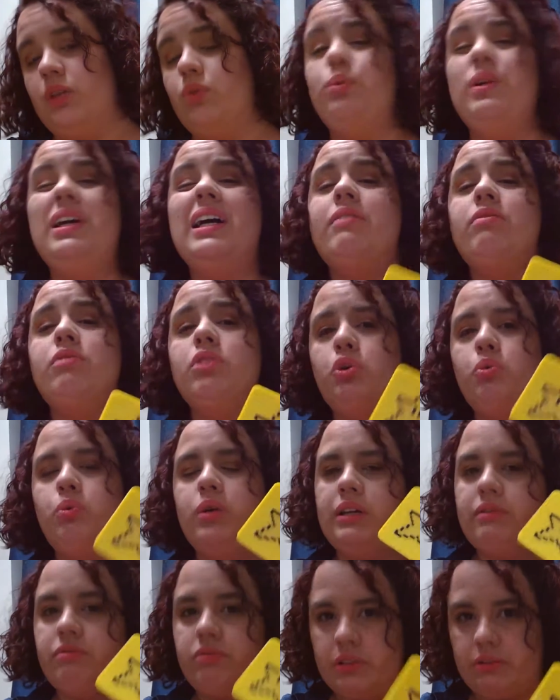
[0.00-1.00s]
We have no
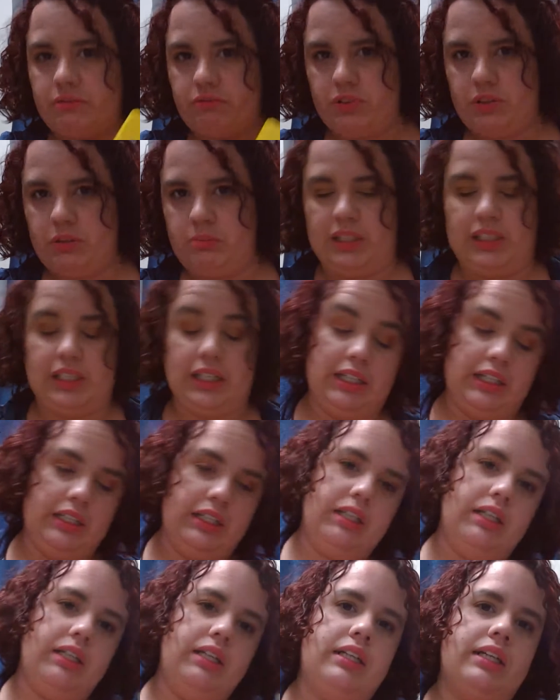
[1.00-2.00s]
way of confirming that.
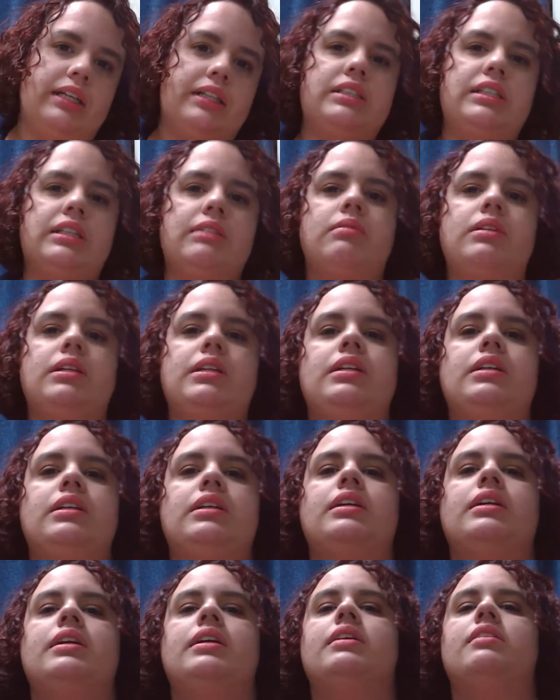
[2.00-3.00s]
And that's something
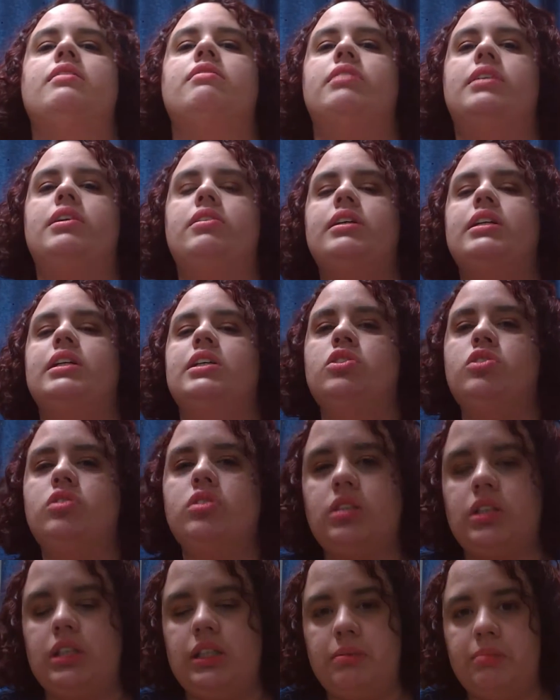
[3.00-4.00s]
very
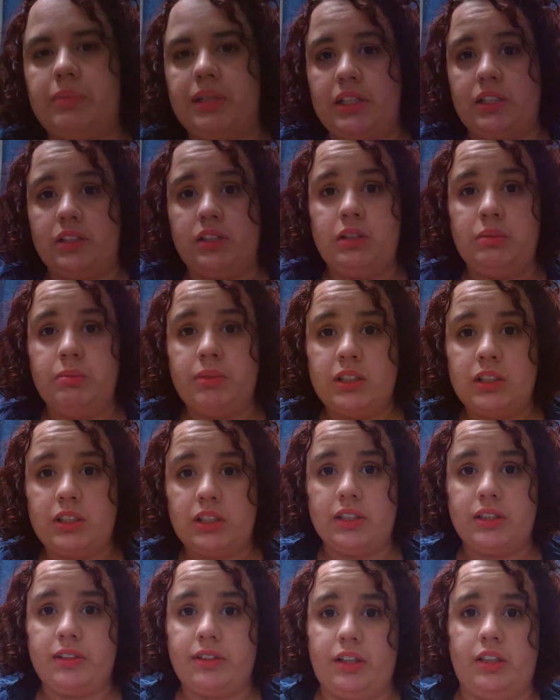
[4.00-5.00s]
interesting about the human
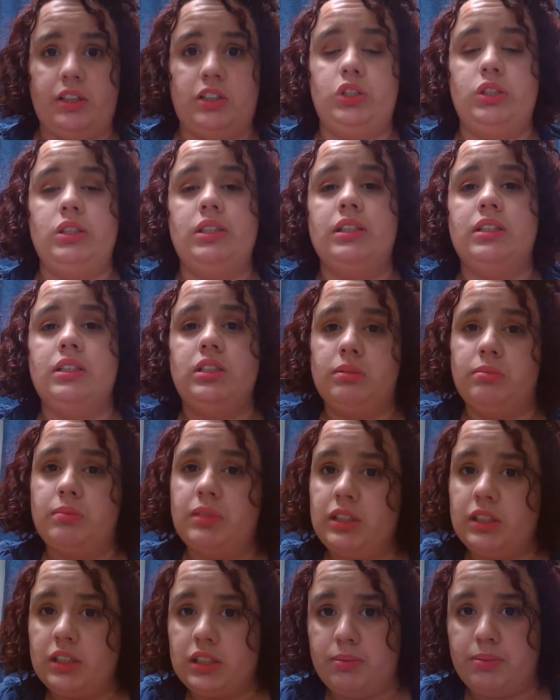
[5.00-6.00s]
psychology and
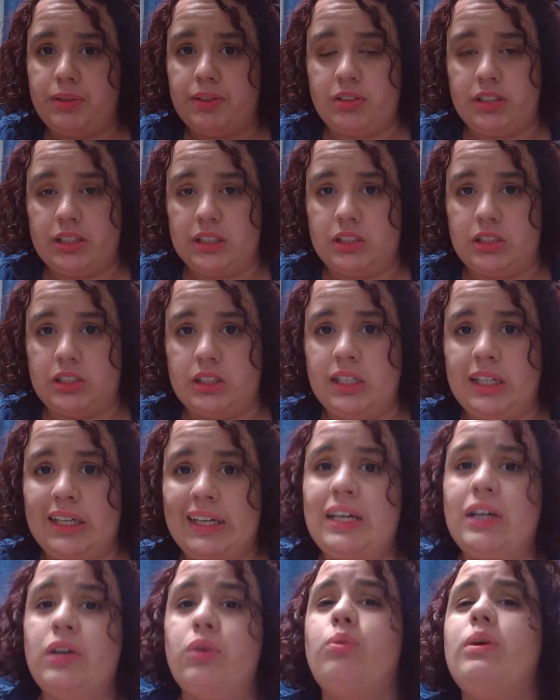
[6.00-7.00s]
human experience.
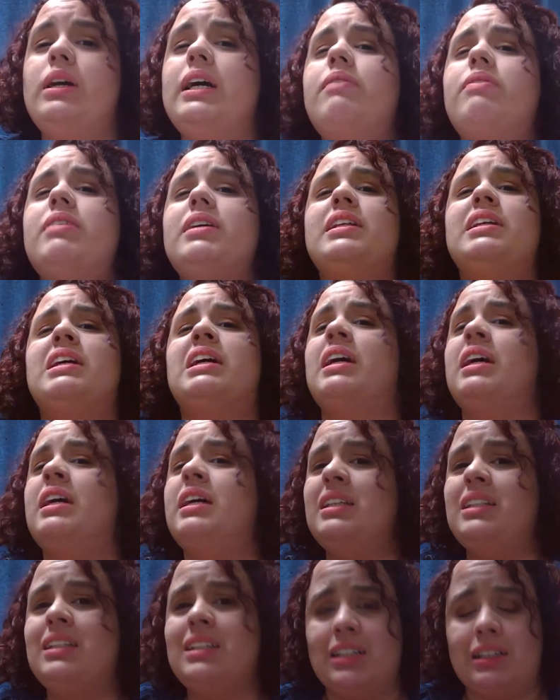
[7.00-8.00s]
We have a
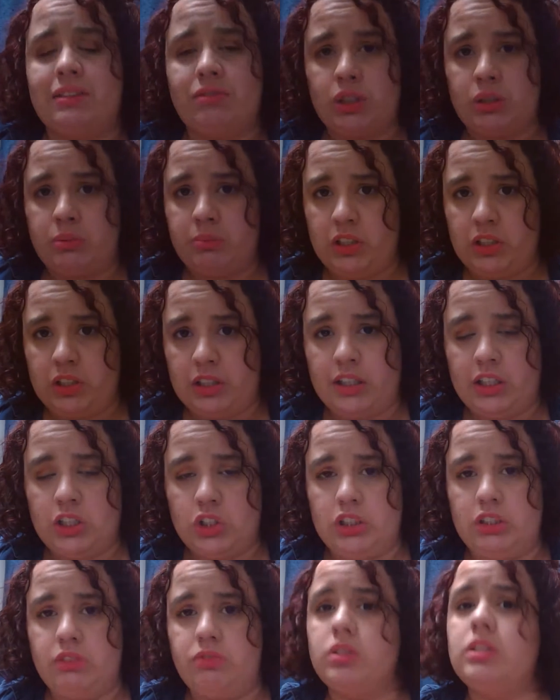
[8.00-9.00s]
ton of
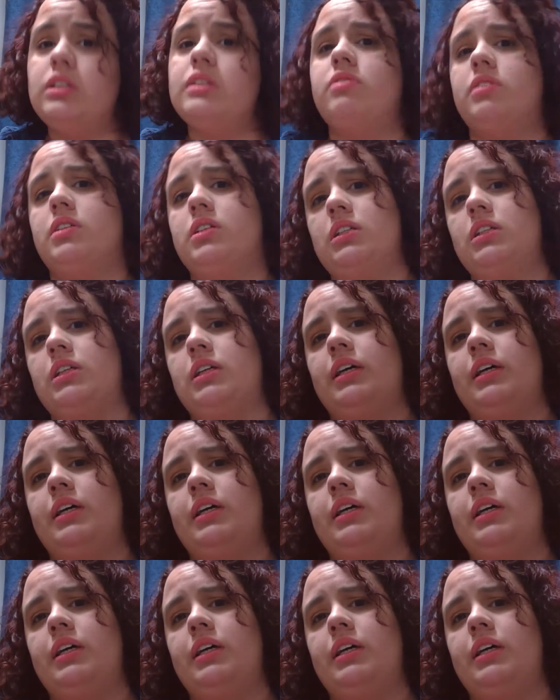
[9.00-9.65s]
terminology for different